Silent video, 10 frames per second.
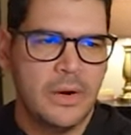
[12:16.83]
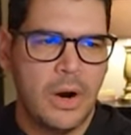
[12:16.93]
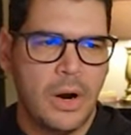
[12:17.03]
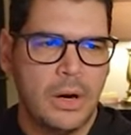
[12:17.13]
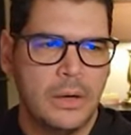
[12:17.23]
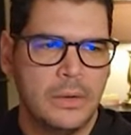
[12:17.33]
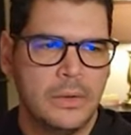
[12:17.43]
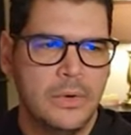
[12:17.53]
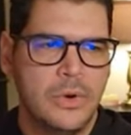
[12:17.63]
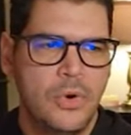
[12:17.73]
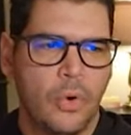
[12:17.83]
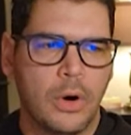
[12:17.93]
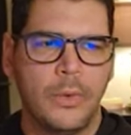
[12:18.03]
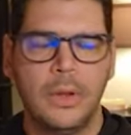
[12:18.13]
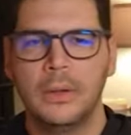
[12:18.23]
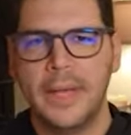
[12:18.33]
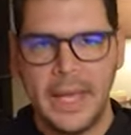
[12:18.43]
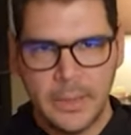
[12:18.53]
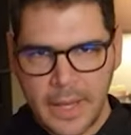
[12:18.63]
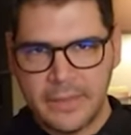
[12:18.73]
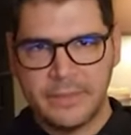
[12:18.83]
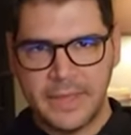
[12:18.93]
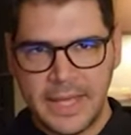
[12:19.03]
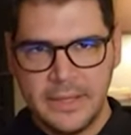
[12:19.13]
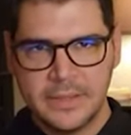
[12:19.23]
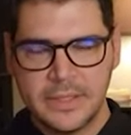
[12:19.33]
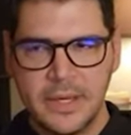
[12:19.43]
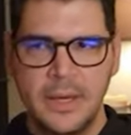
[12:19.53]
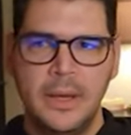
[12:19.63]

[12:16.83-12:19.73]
are normal anime things,